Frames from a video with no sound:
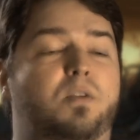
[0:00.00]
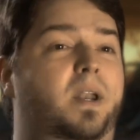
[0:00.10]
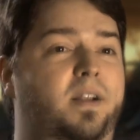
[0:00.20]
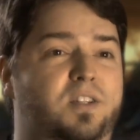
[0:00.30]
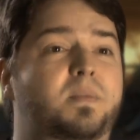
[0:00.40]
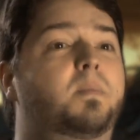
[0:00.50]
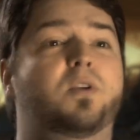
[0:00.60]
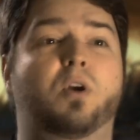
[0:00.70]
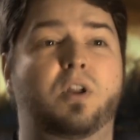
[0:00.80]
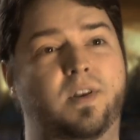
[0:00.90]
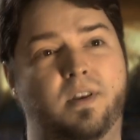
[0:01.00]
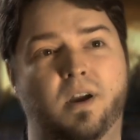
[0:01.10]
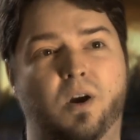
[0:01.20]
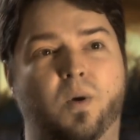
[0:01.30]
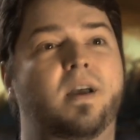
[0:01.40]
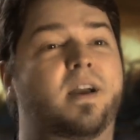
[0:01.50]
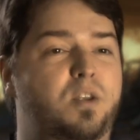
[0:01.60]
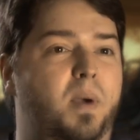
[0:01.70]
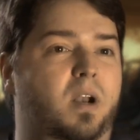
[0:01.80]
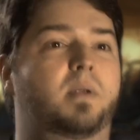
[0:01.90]
you better get some people you don't even know, and you
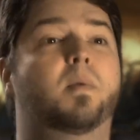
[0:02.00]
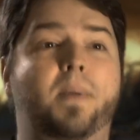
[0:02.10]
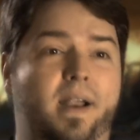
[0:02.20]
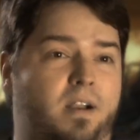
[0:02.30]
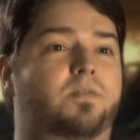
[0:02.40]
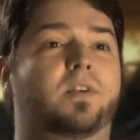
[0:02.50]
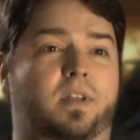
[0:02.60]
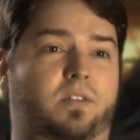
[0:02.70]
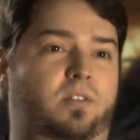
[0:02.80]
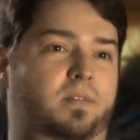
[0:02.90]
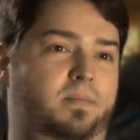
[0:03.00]
better be prepared for this.